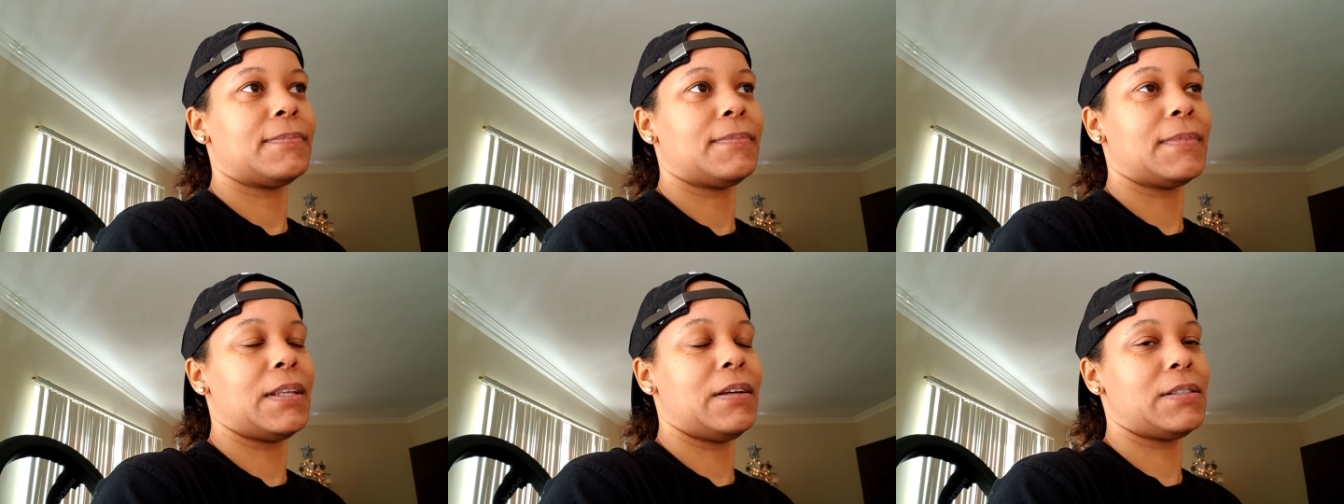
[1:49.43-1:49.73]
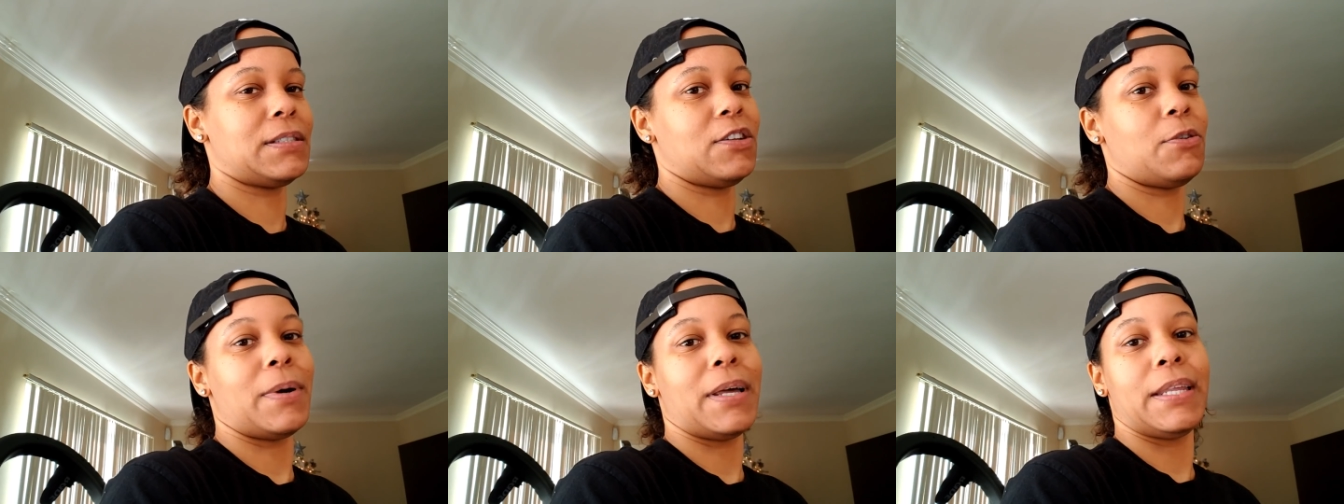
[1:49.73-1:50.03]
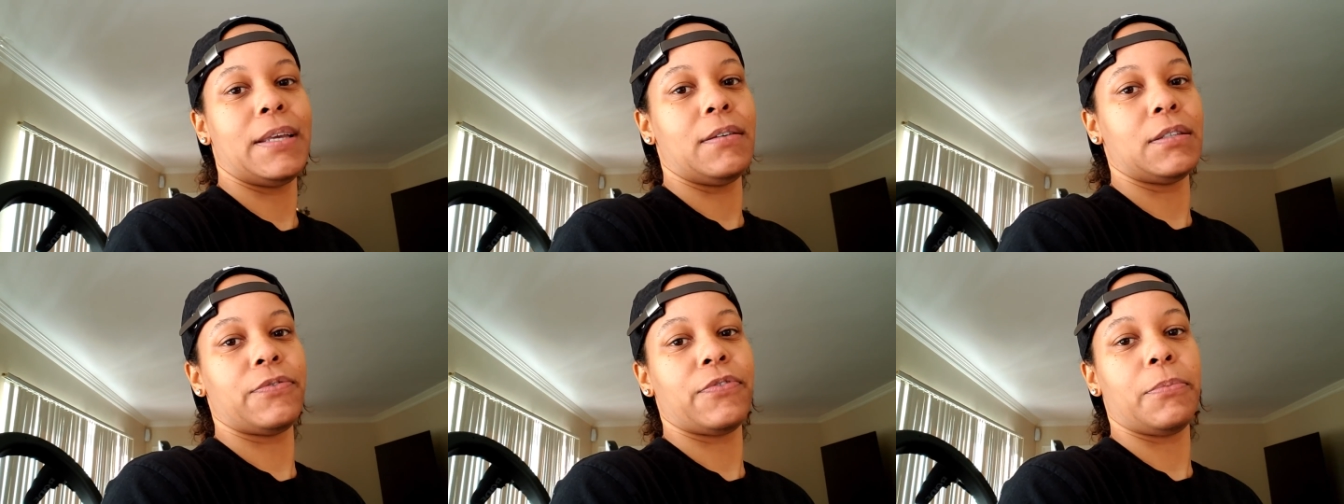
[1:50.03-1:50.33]
there's
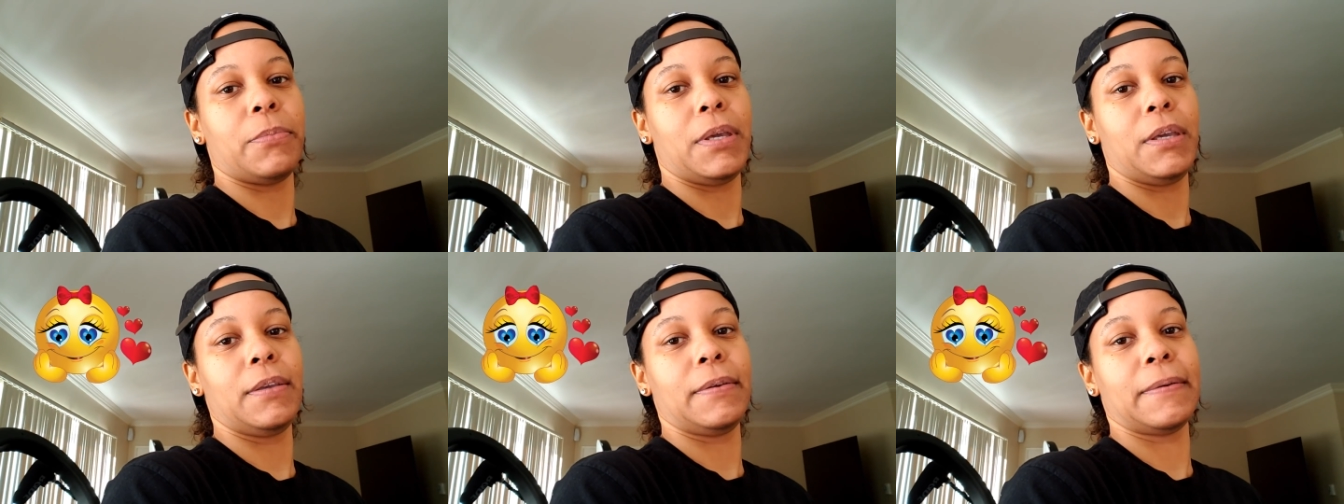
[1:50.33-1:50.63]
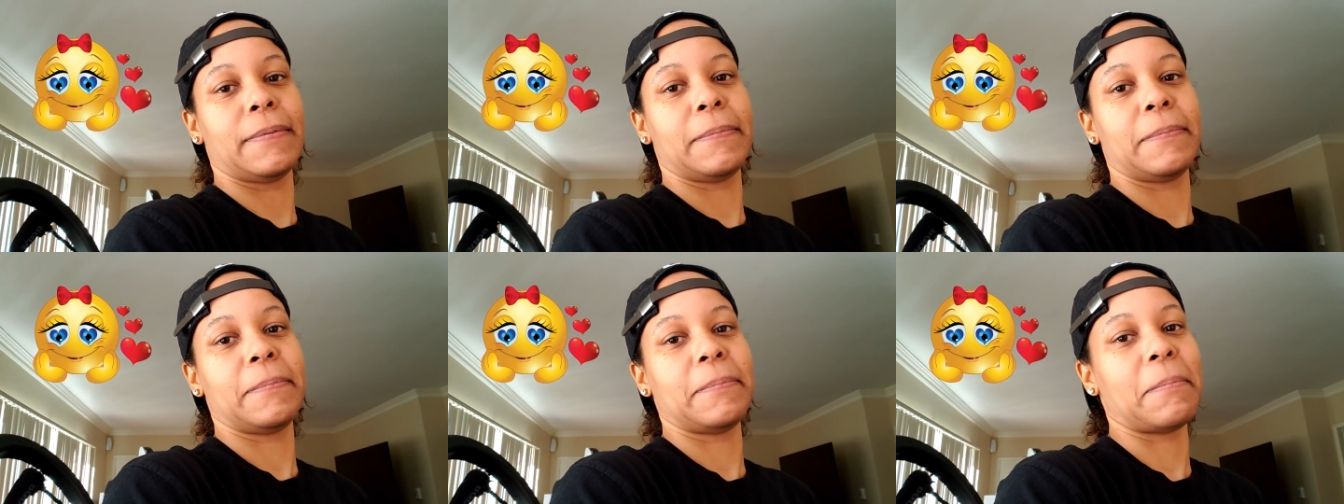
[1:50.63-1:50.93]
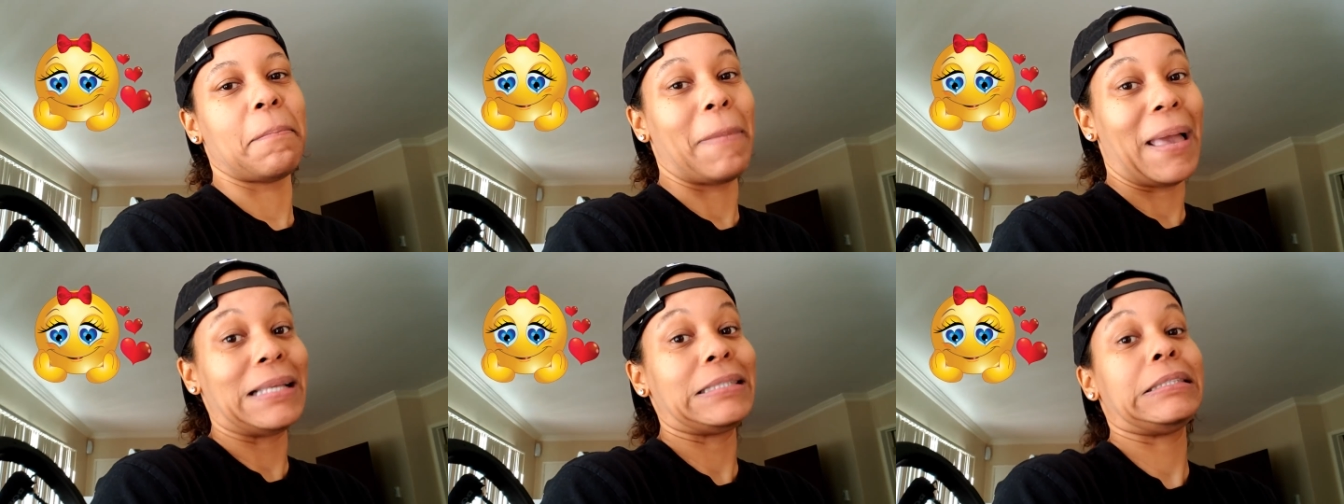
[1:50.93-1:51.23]
nobody else for me.
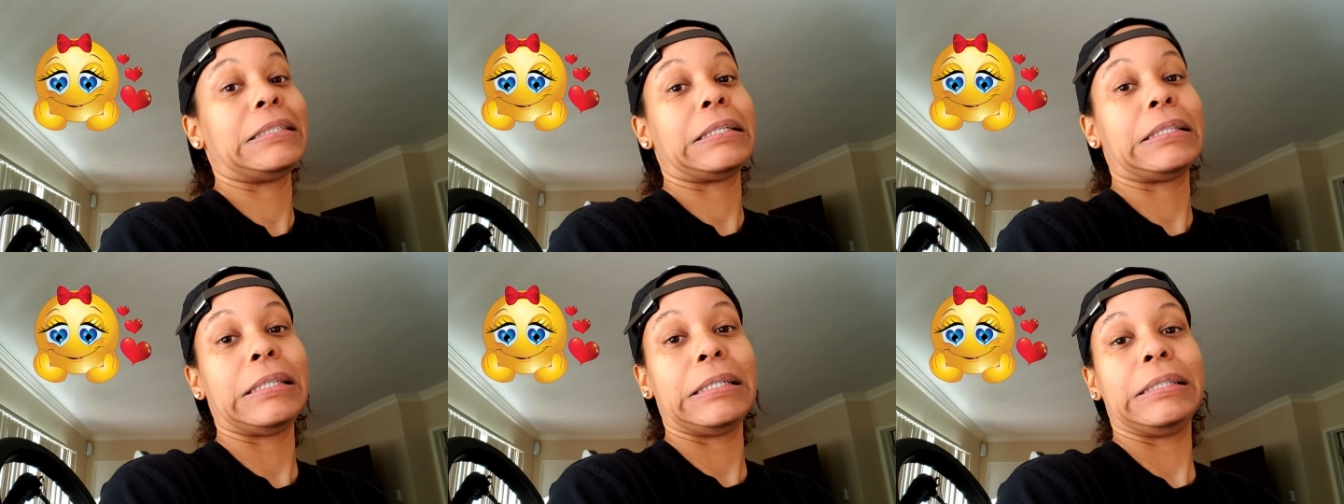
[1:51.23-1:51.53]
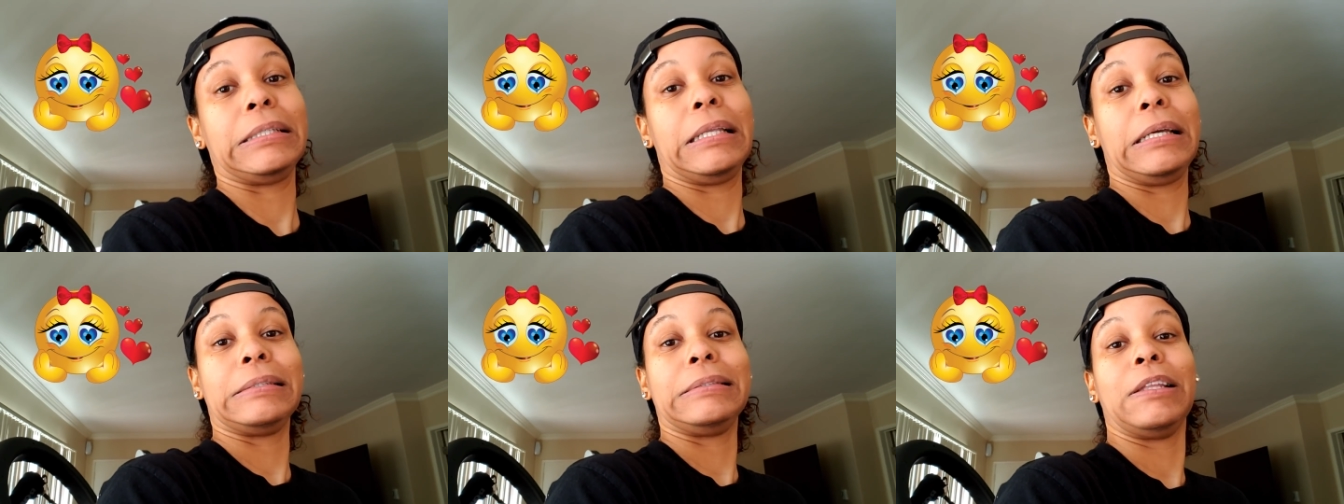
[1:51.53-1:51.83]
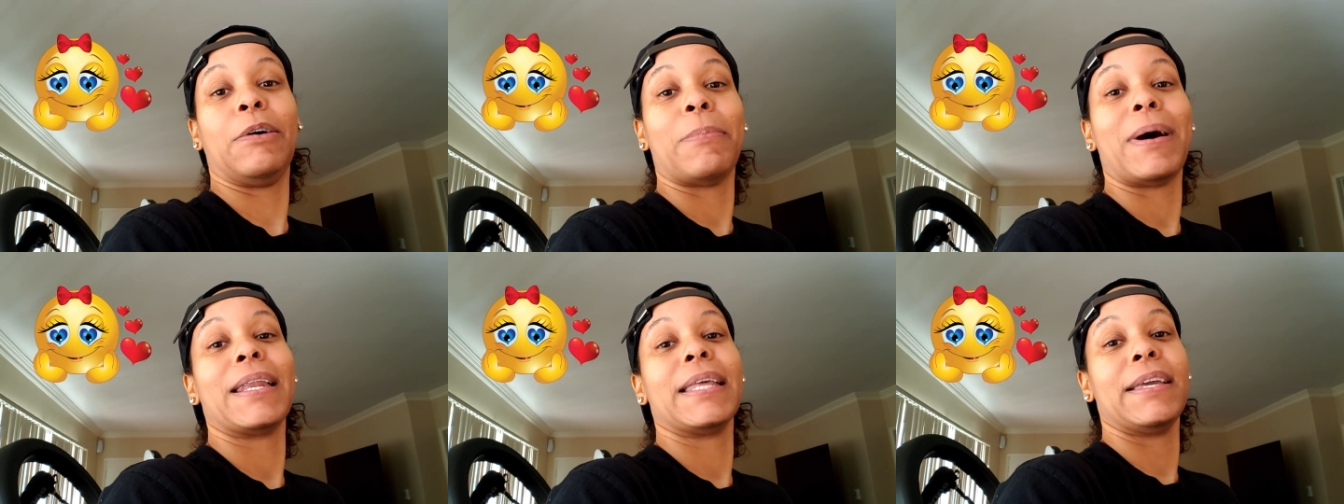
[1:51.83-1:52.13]
Basically, there's
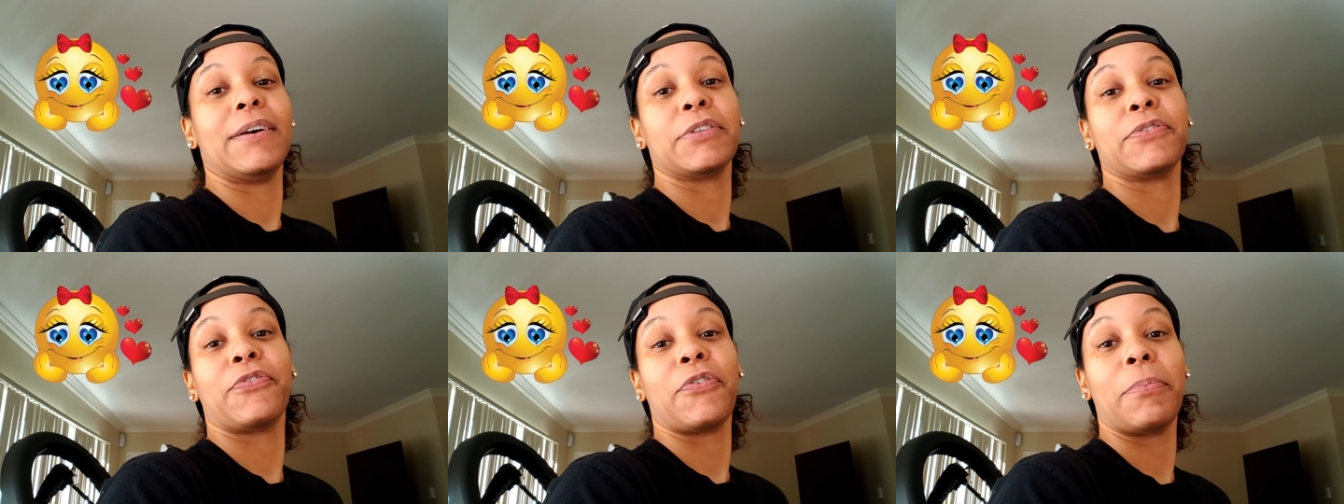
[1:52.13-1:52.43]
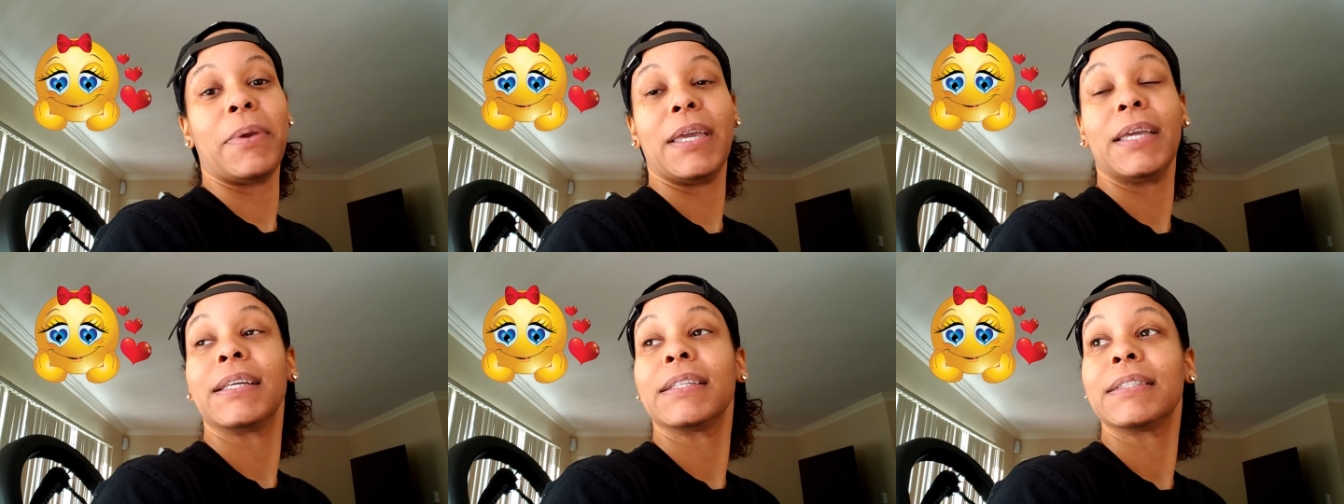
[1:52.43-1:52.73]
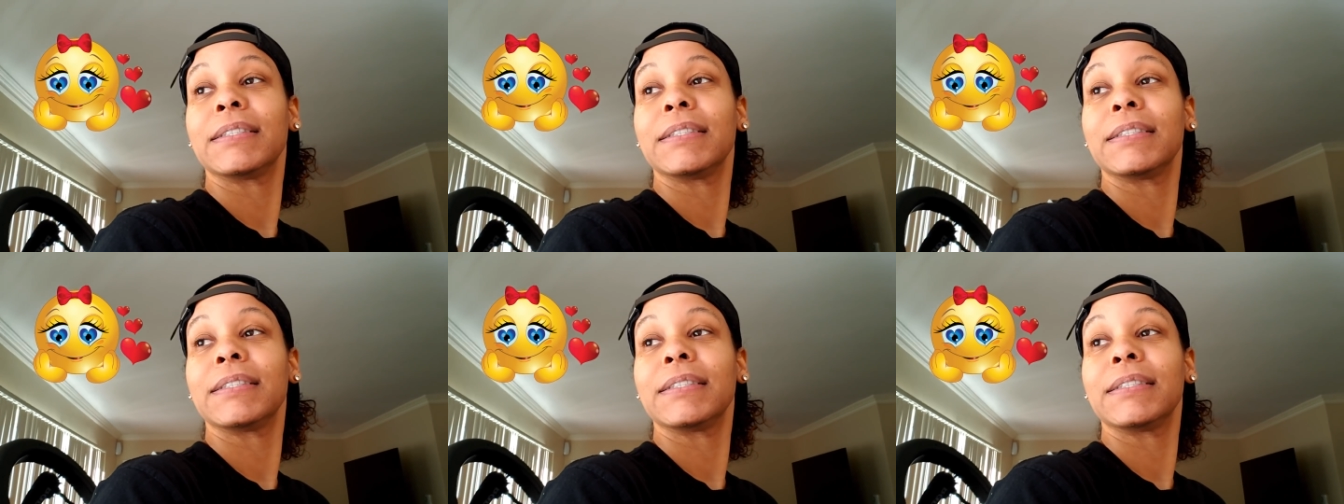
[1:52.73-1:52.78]
nobody else for me.